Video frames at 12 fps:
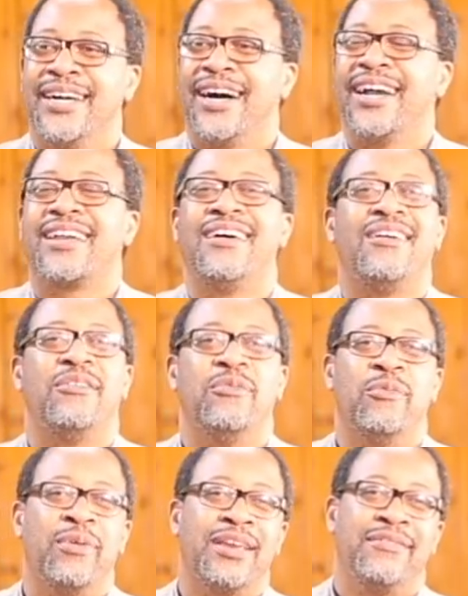I
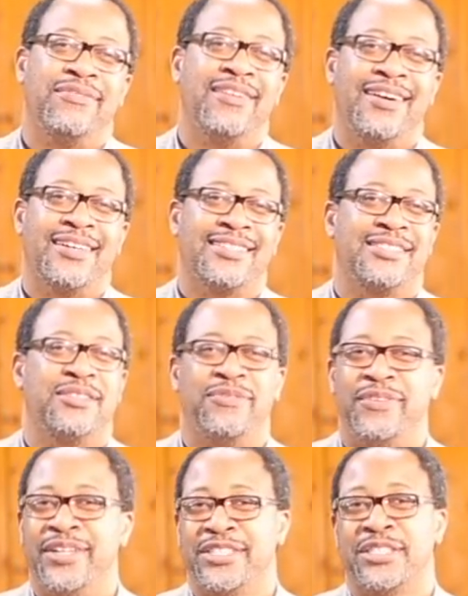can't wait for us to
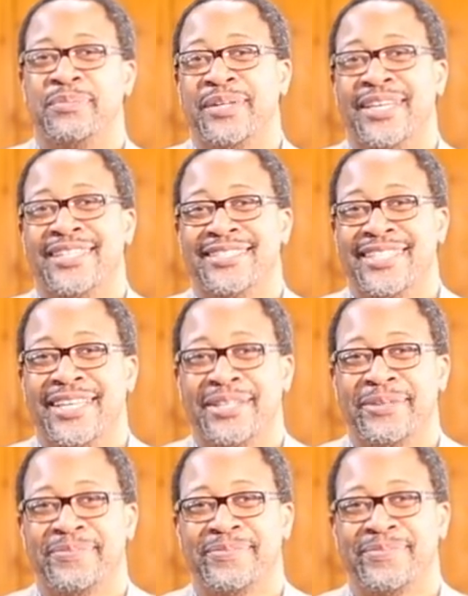fellowship again together.